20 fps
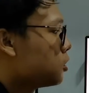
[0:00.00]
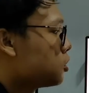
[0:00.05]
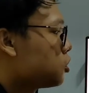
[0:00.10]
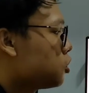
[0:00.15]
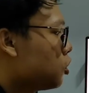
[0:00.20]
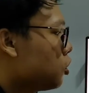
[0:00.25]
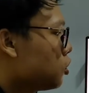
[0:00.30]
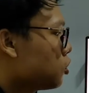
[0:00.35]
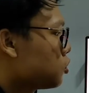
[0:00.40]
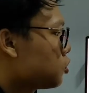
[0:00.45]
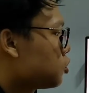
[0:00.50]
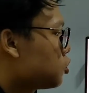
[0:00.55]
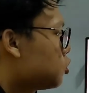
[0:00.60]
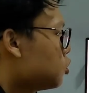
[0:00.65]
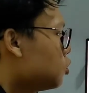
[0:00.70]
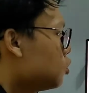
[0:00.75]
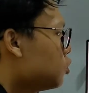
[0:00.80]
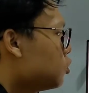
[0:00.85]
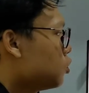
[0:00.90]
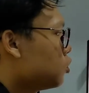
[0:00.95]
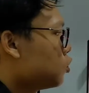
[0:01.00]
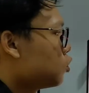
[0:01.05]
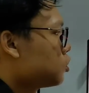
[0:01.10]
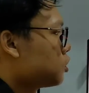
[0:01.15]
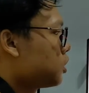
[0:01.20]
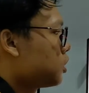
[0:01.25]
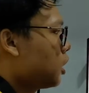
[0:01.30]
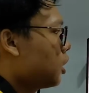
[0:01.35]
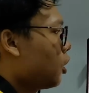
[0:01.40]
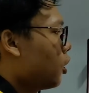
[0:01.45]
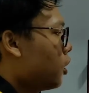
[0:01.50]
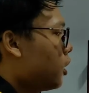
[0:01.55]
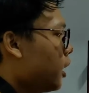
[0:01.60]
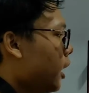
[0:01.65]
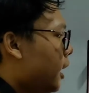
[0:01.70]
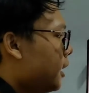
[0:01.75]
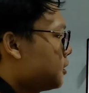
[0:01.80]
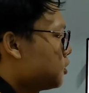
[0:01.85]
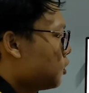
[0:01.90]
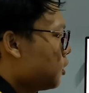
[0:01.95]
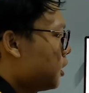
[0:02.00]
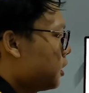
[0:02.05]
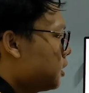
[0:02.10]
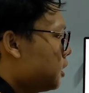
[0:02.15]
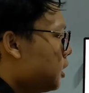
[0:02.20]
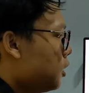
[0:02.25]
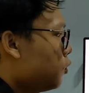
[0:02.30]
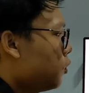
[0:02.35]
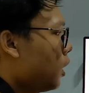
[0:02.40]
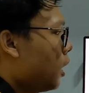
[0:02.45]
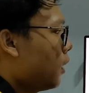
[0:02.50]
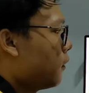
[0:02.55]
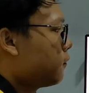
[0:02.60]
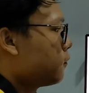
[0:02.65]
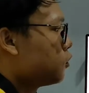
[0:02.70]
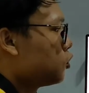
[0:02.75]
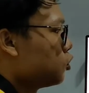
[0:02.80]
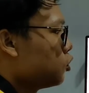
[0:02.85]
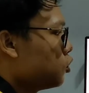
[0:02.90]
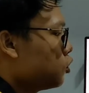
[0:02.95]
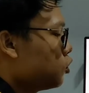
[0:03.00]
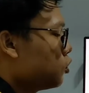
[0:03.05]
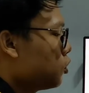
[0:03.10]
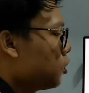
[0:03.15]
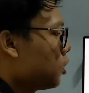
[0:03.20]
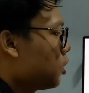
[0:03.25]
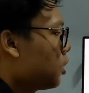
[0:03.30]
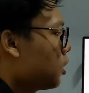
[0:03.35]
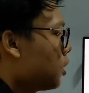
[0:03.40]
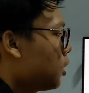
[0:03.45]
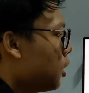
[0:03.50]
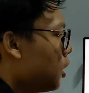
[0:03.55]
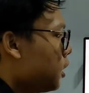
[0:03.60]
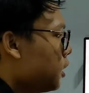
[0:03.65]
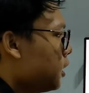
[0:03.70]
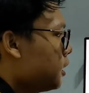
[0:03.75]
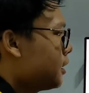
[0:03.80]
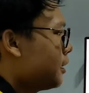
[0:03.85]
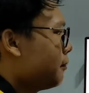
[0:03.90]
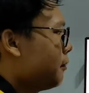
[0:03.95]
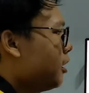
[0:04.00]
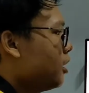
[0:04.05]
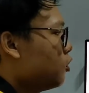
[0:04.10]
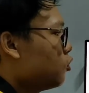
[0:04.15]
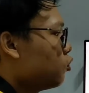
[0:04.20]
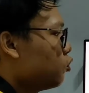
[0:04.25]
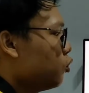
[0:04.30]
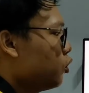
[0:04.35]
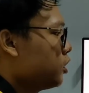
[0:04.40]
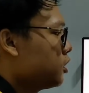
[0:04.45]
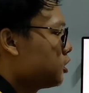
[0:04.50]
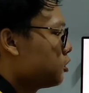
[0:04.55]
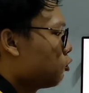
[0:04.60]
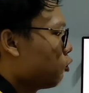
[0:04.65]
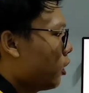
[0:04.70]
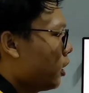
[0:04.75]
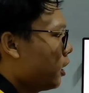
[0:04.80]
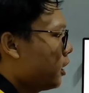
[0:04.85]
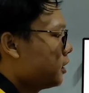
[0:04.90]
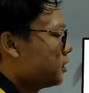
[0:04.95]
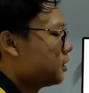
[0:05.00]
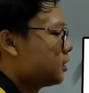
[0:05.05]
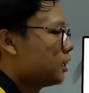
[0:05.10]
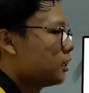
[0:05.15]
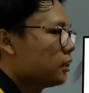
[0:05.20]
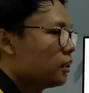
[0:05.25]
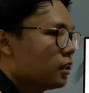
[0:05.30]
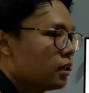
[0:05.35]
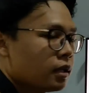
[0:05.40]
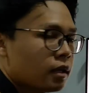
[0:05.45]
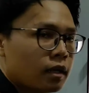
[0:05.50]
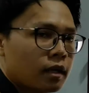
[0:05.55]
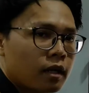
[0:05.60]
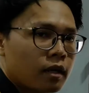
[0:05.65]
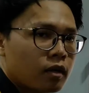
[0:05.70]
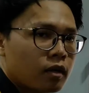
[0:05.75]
So to turn on the isolator, we have to determine which one is the